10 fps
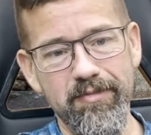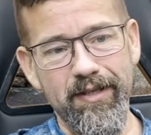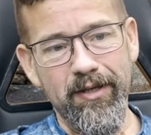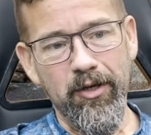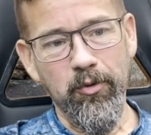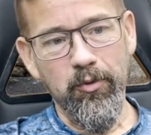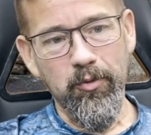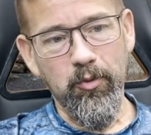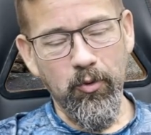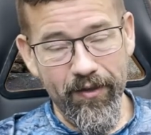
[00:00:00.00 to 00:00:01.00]
you know,
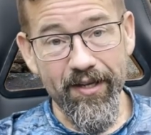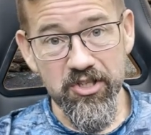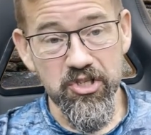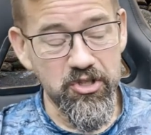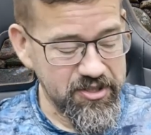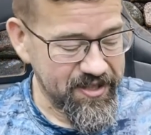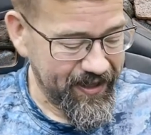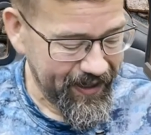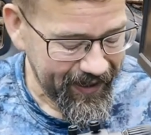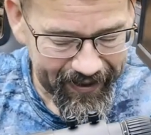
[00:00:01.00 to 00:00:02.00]
with the issues that
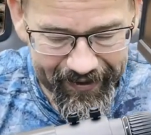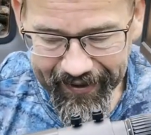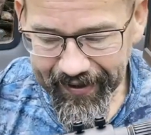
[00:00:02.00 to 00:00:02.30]
I had.